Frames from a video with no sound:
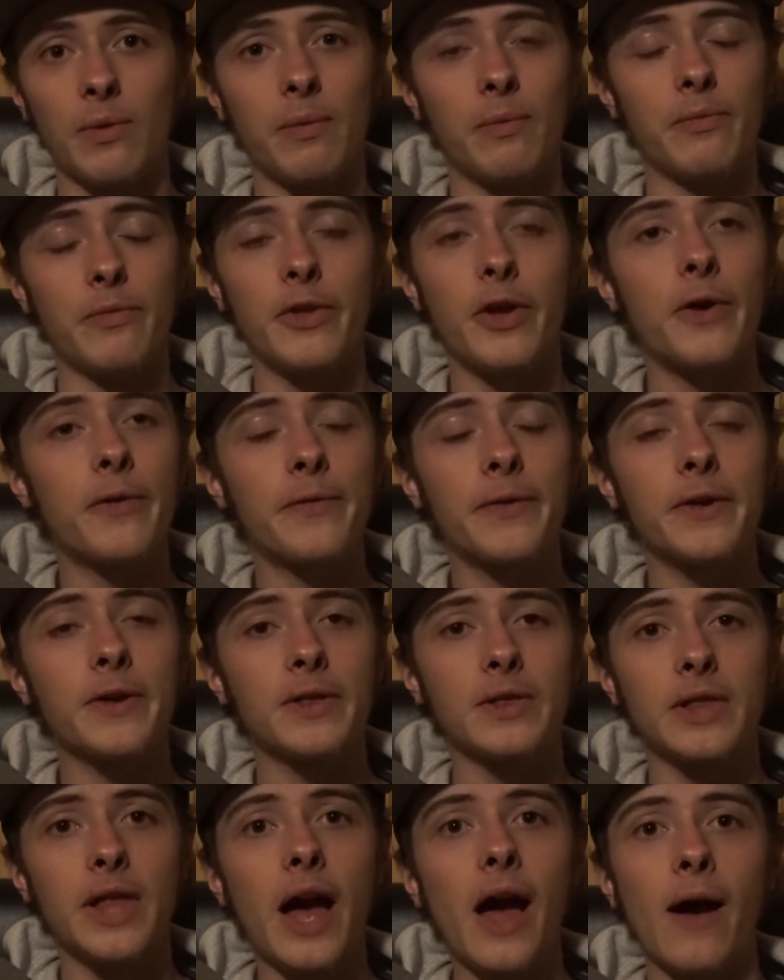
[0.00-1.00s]

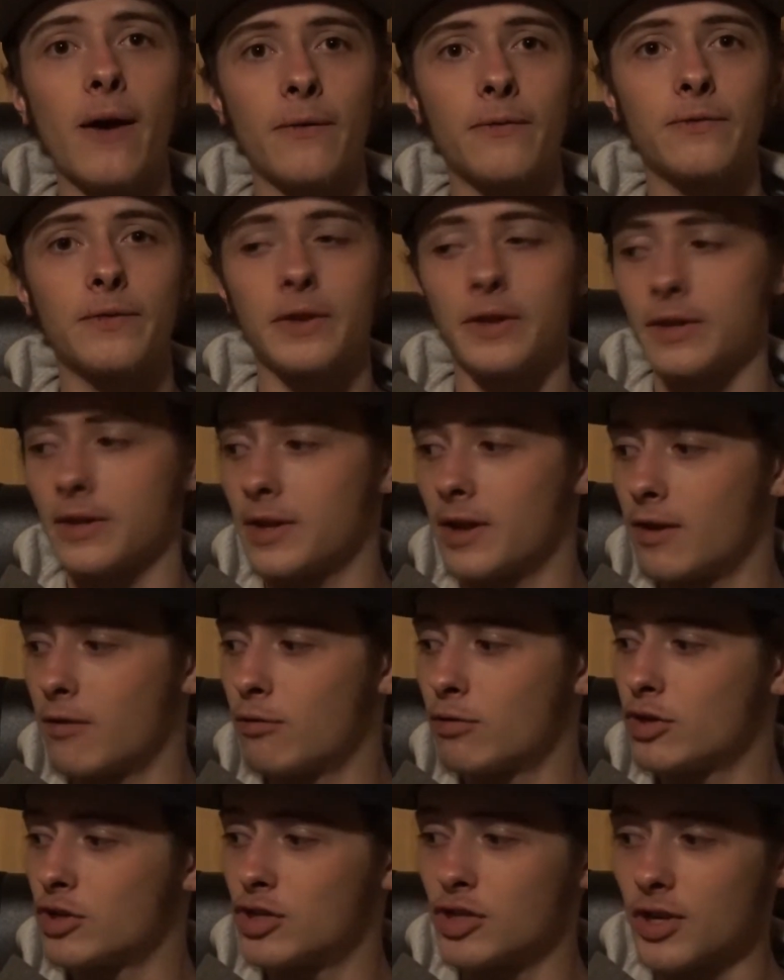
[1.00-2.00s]
nothing left. It
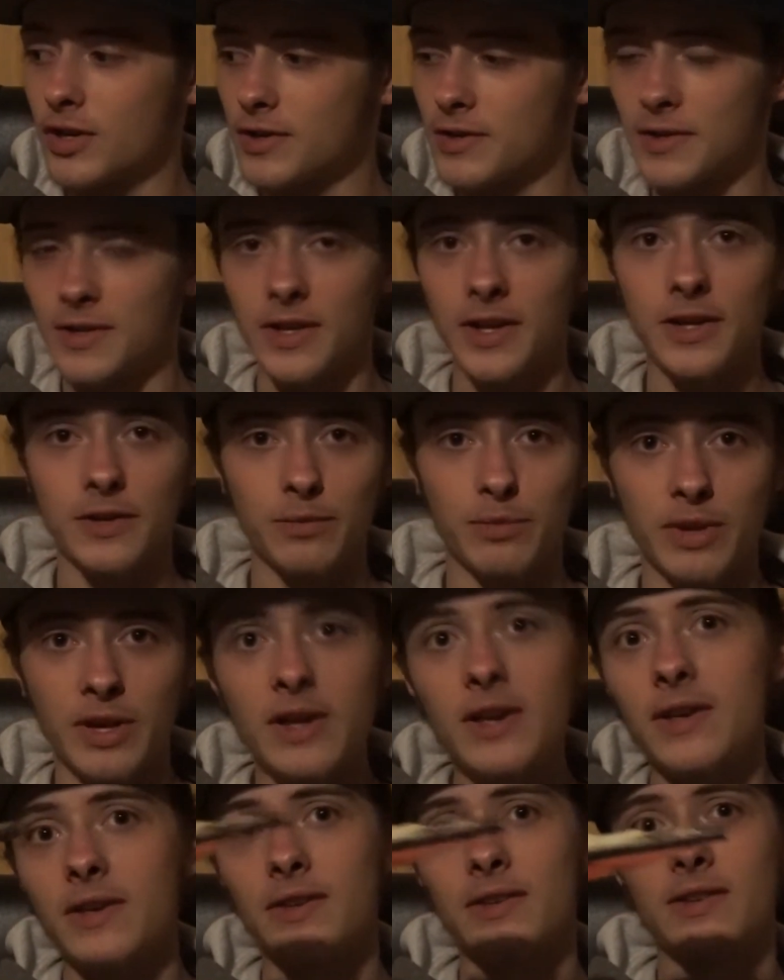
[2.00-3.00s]
was just this
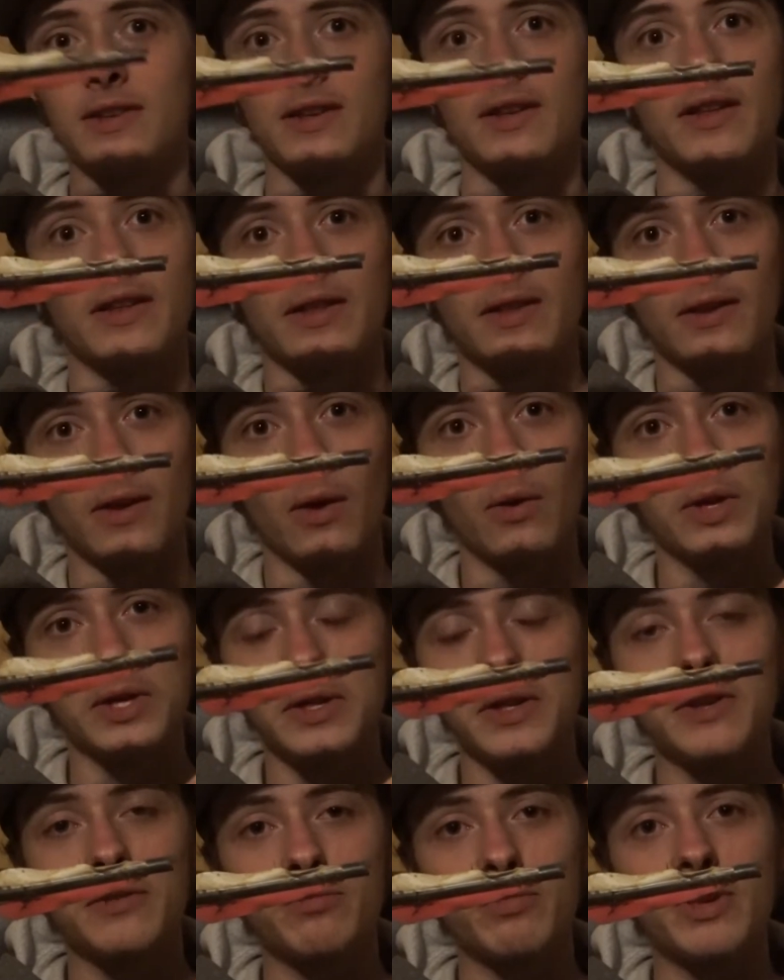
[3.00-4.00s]
piece. Only
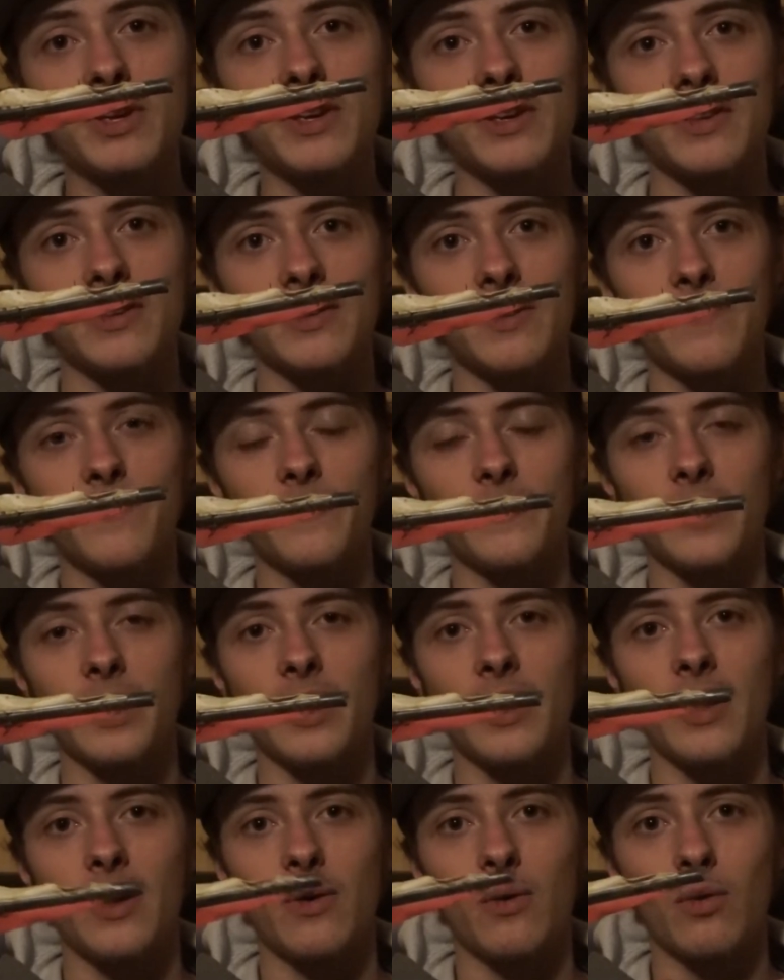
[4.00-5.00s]
this piece
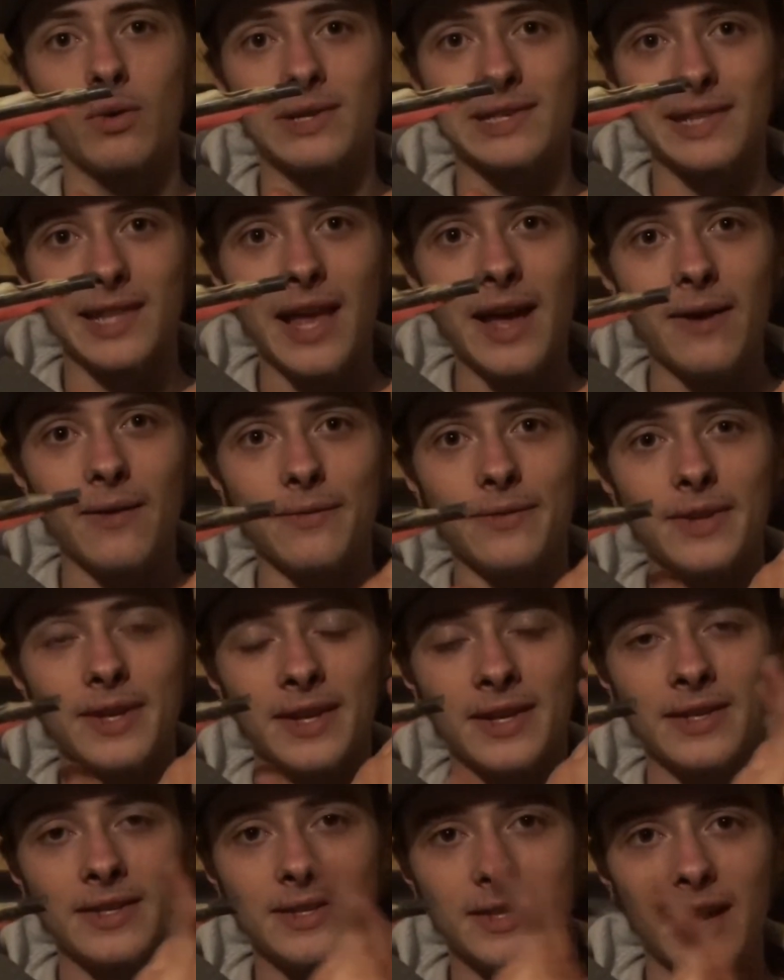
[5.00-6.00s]
was left
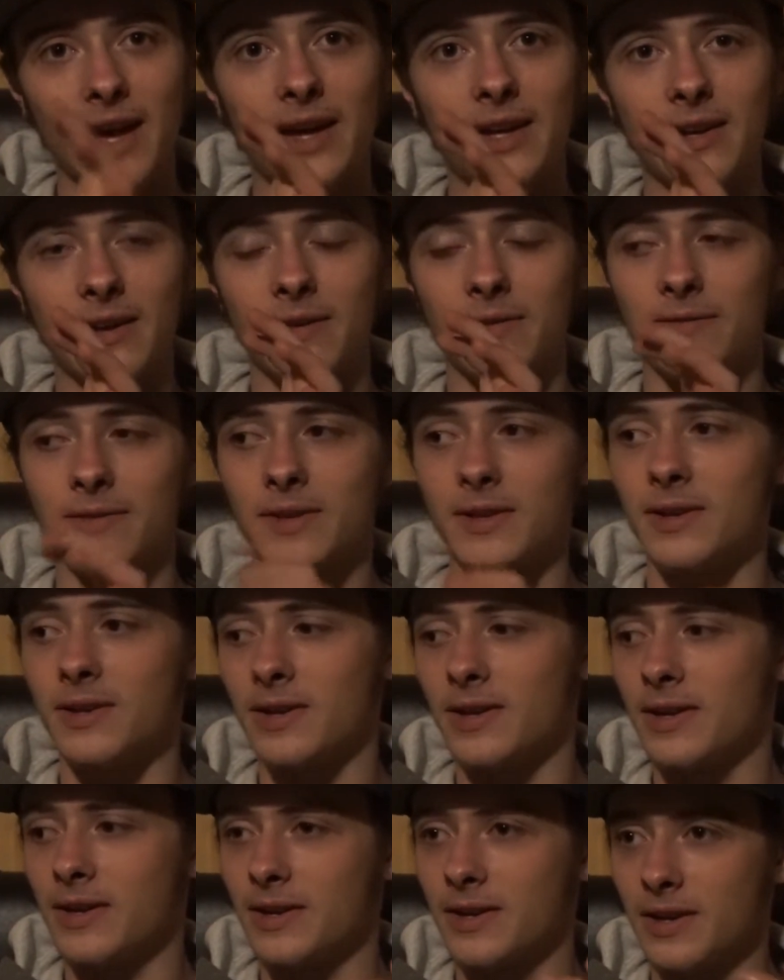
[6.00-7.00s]
inside of
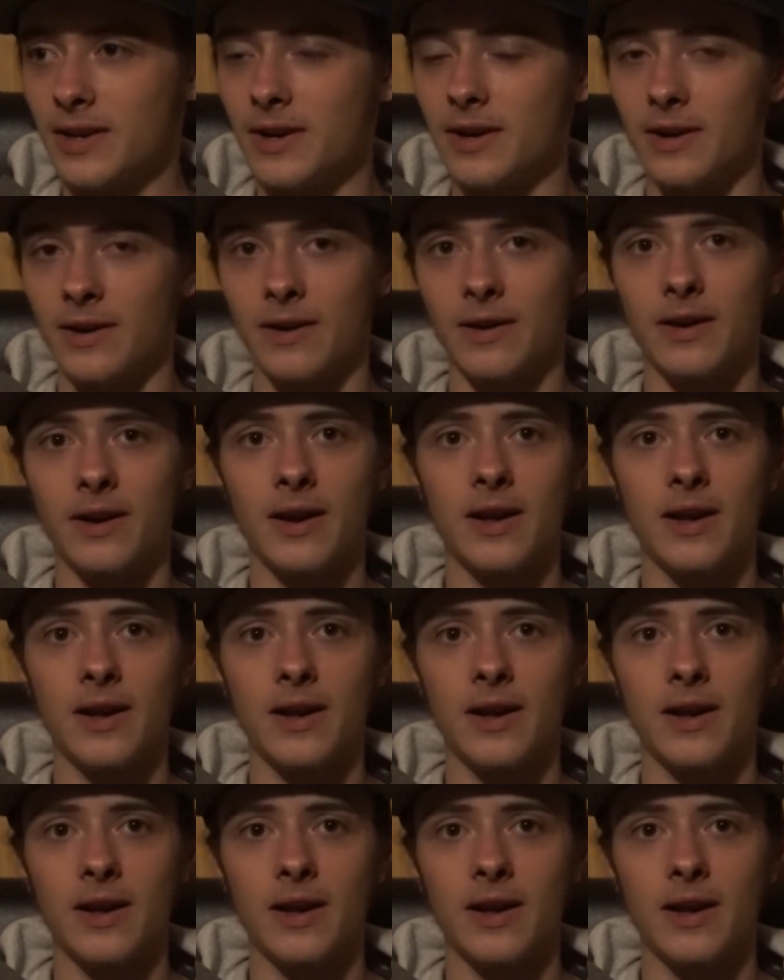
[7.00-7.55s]
the deer.